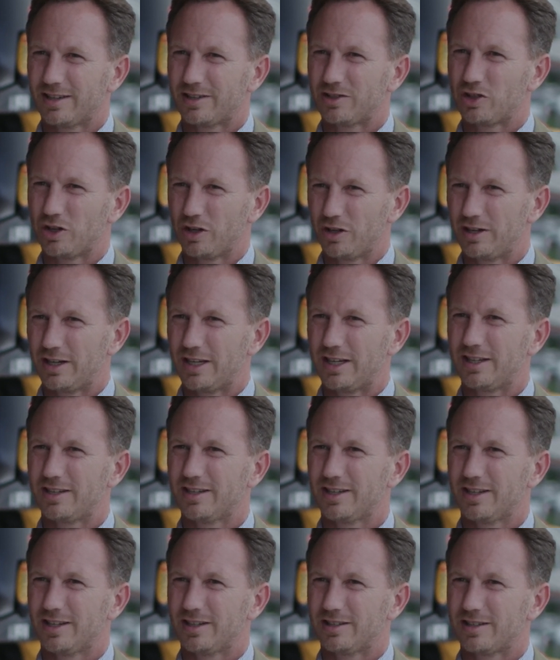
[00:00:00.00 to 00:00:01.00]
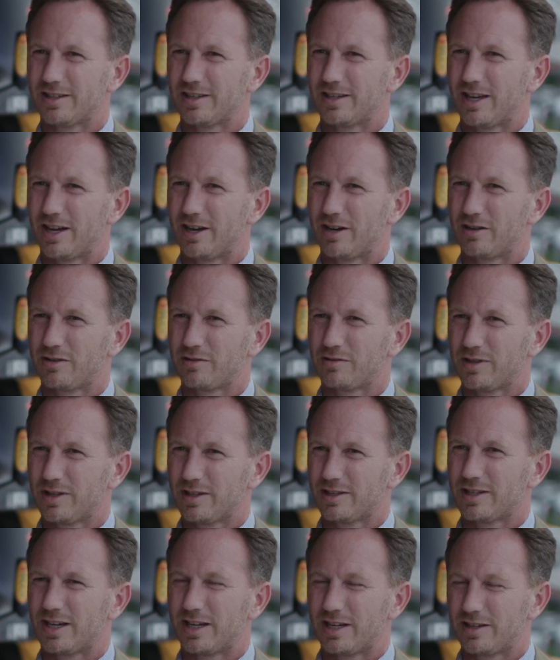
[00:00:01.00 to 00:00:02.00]
journey to now
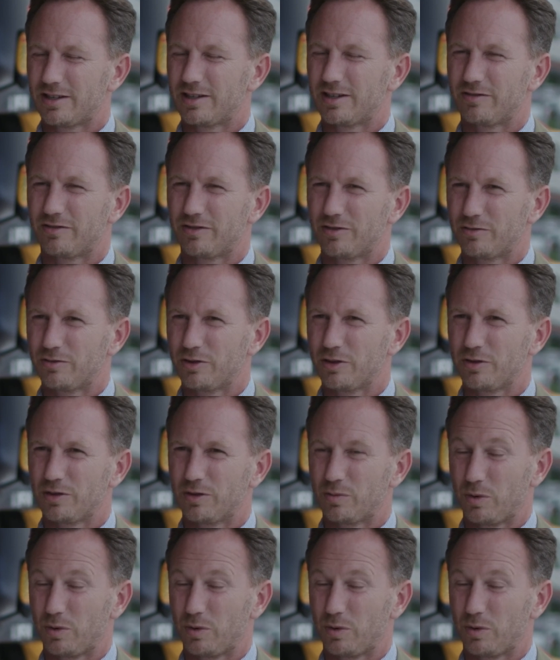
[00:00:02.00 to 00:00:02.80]
take a different route.